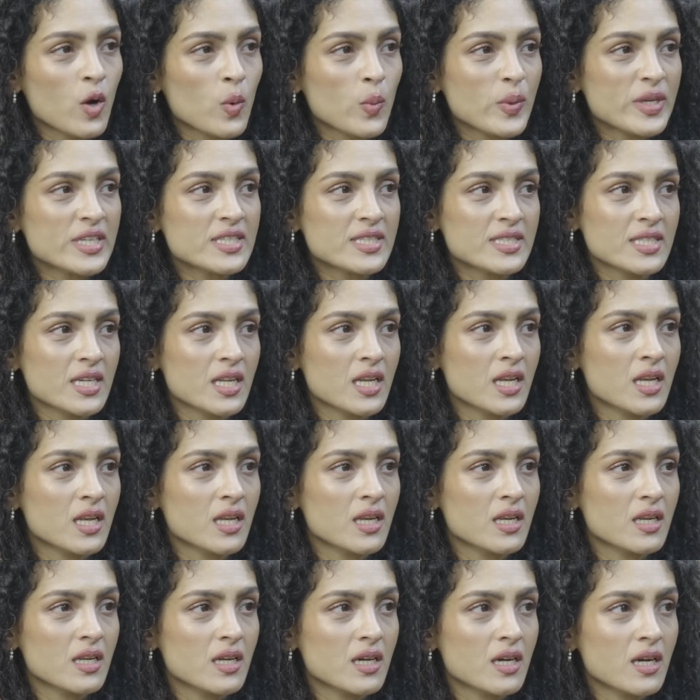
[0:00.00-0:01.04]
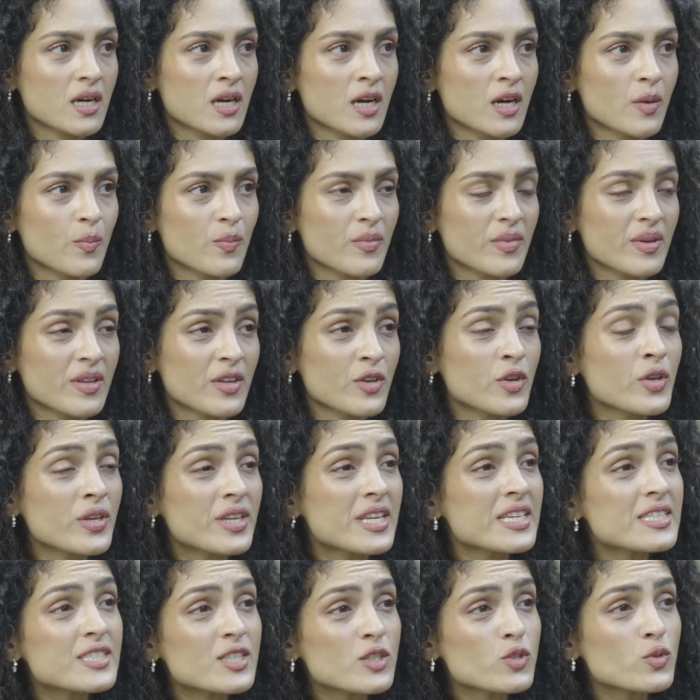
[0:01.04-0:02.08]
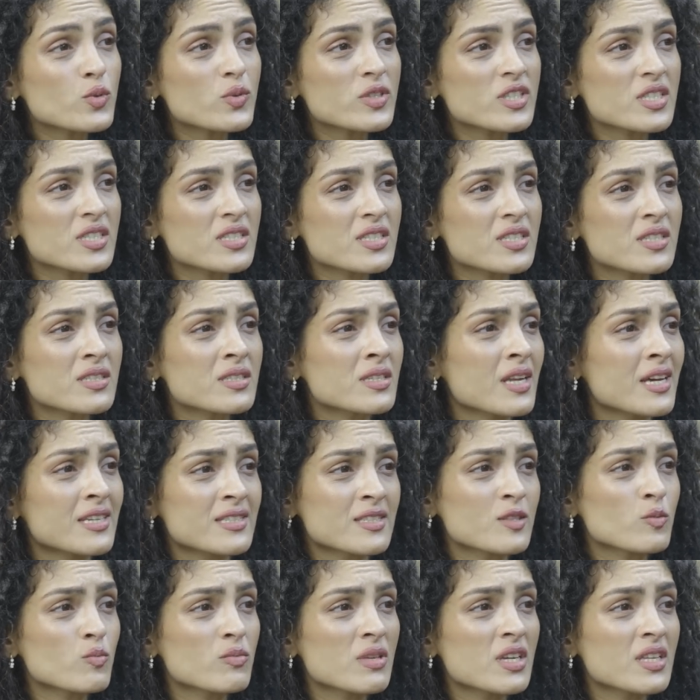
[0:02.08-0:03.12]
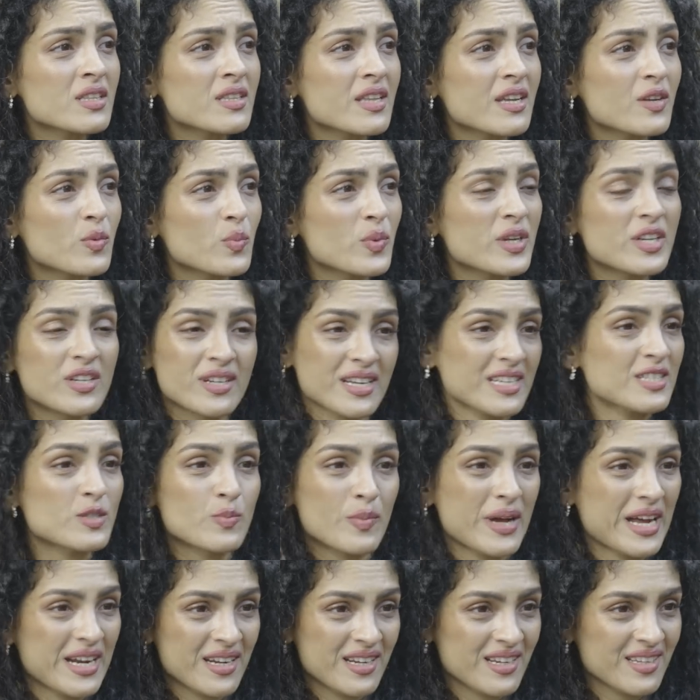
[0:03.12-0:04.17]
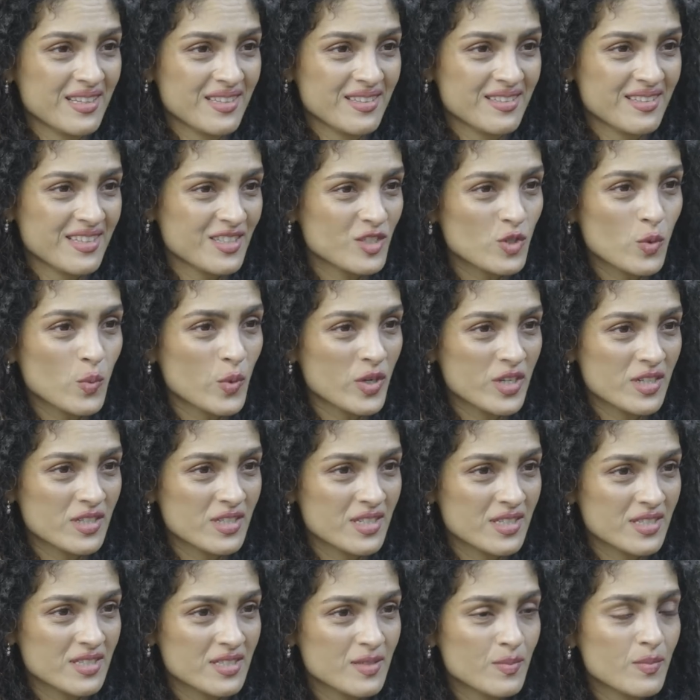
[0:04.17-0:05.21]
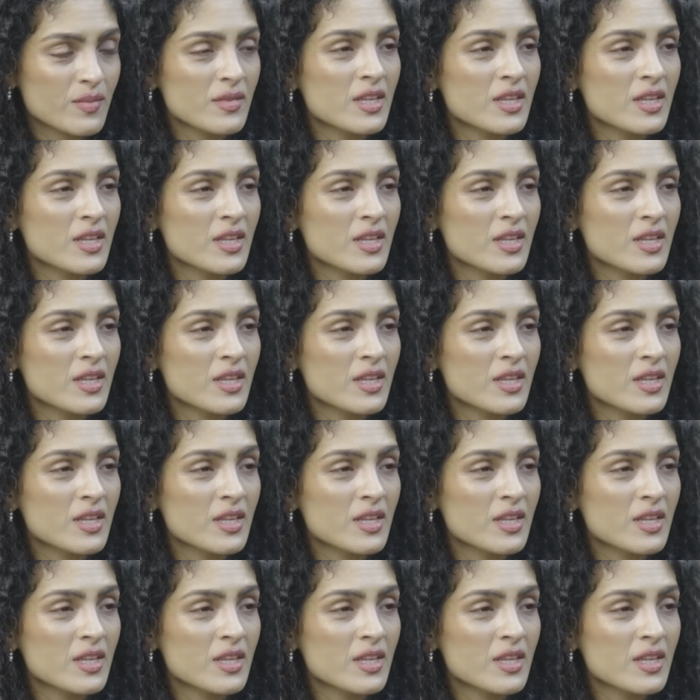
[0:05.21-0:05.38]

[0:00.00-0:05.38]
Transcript: We still disassociation doesn't mean that we dress badly. That's not what it is.